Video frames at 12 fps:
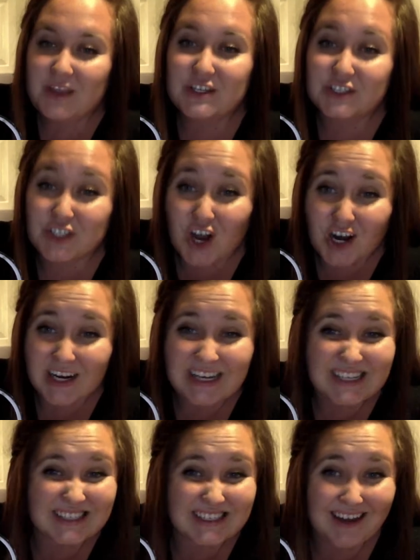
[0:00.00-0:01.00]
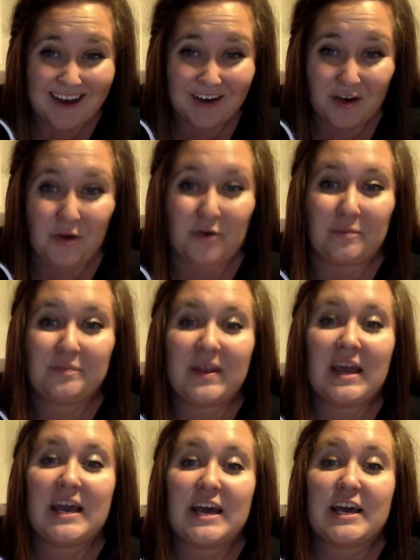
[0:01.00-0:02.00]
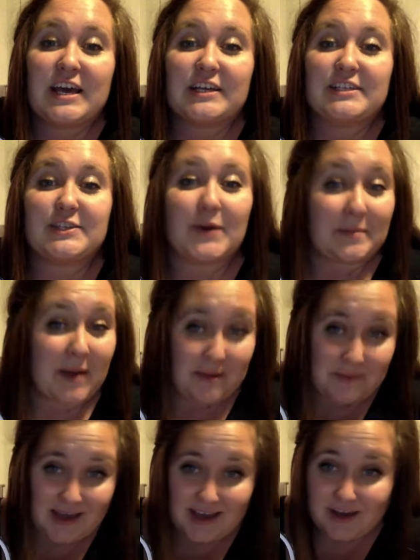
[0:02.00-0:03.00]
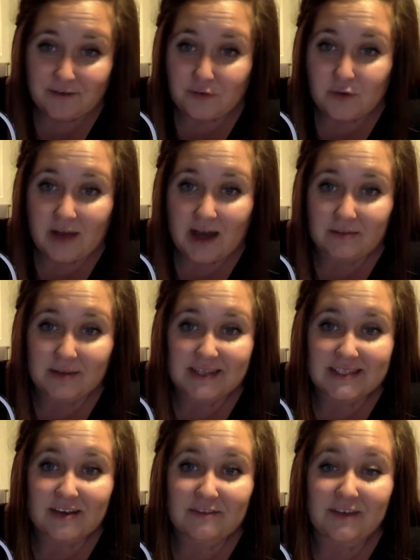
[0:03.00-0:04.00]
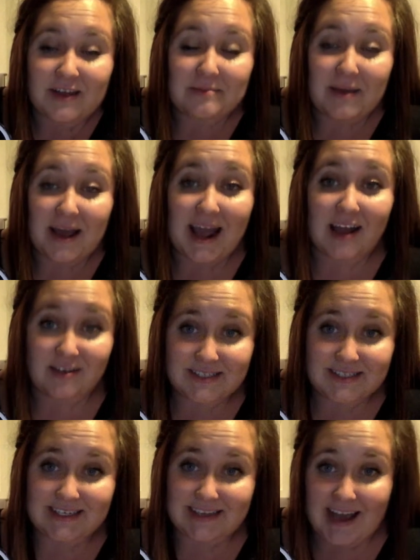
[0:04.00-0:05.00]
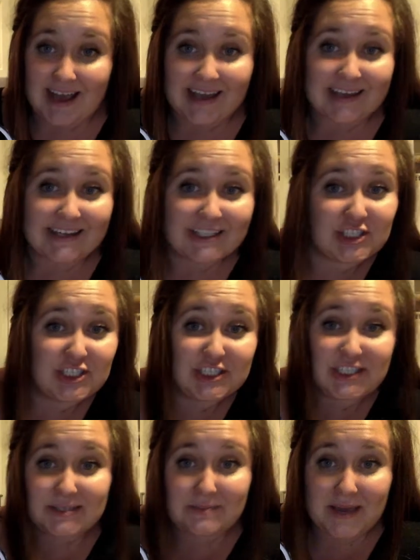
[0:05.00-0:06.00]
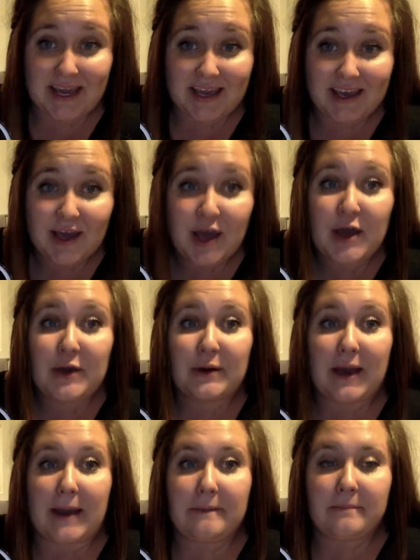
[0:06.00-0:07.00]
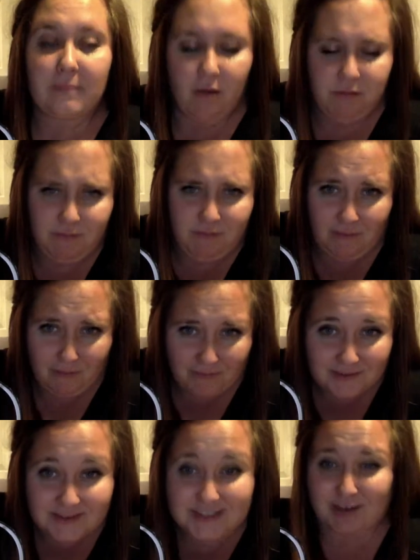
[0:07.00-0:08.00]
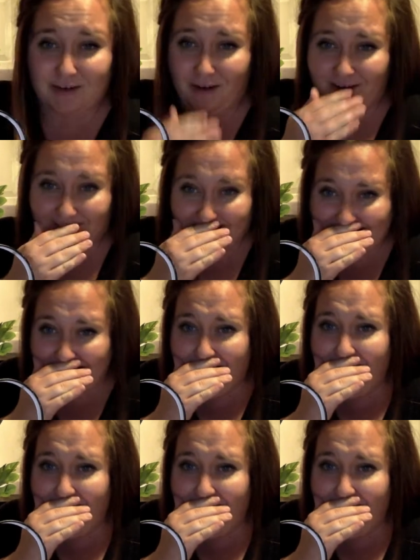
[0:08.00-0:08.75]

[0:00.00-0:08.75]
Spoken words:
Zari is not home. So I'm not making a fool out of myself in my house tonight. It is just me, okay? Sorry.